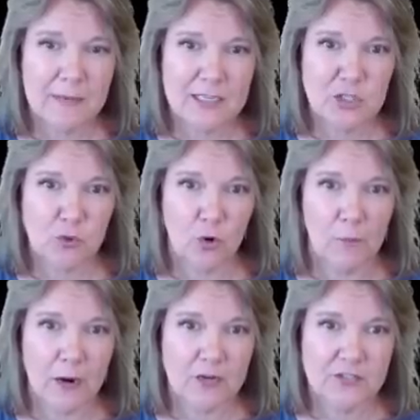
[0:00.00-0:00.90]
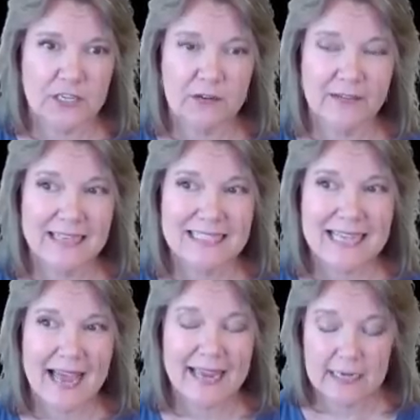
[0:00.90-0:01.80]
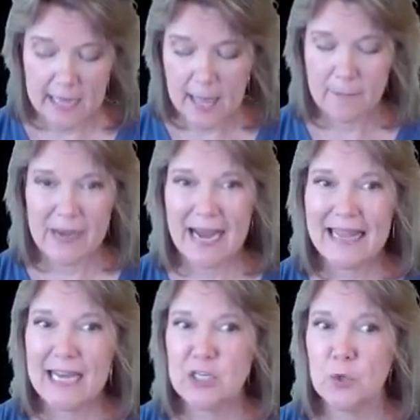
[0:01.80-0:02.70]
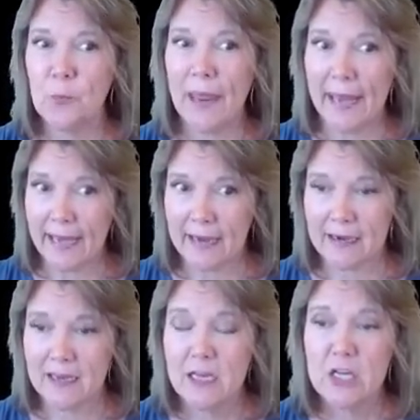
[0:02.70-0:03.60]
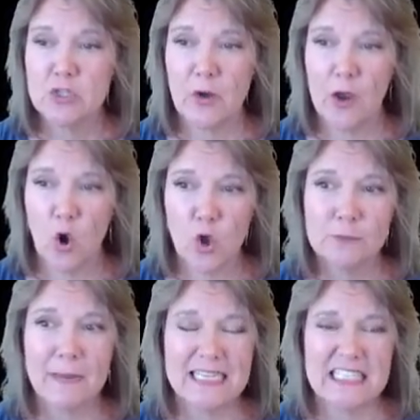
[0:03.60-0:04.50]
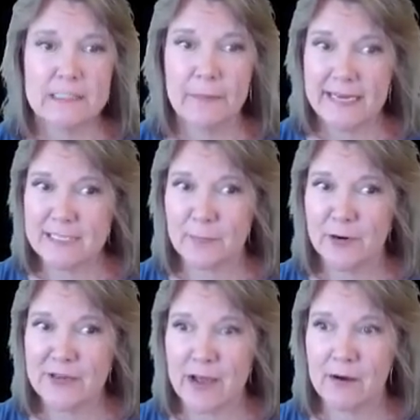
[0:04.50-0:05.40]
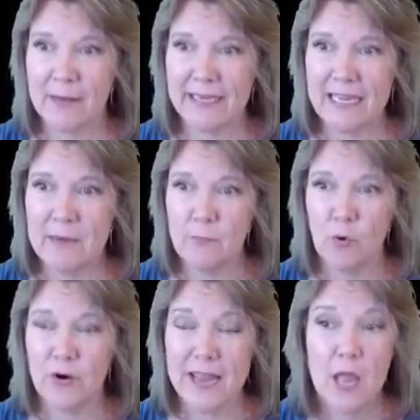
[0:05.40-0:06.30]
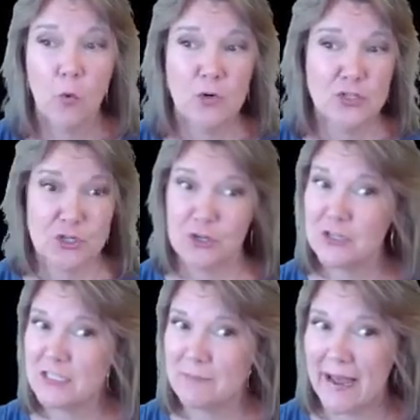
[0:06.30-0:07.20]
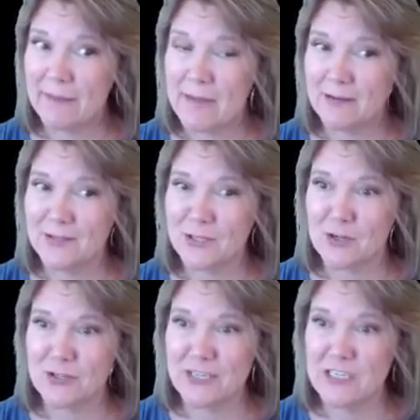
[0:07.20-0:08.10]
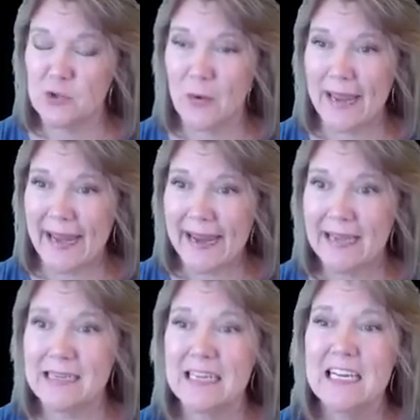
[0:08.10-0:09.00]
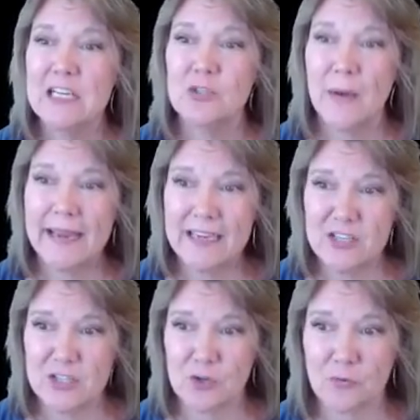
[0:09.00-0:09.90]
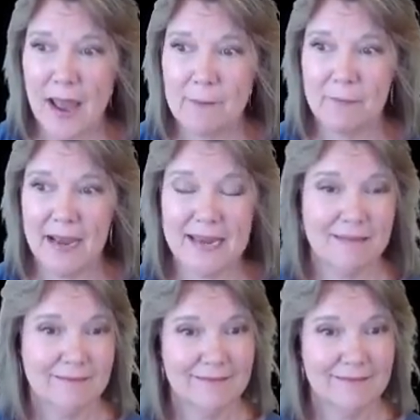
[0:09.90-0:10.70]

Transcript: my scroll bars here on the side, but I like to pan. So I hold my space bar down on my keyboard, which turns my mouse cursor into a hand, so I can just grab my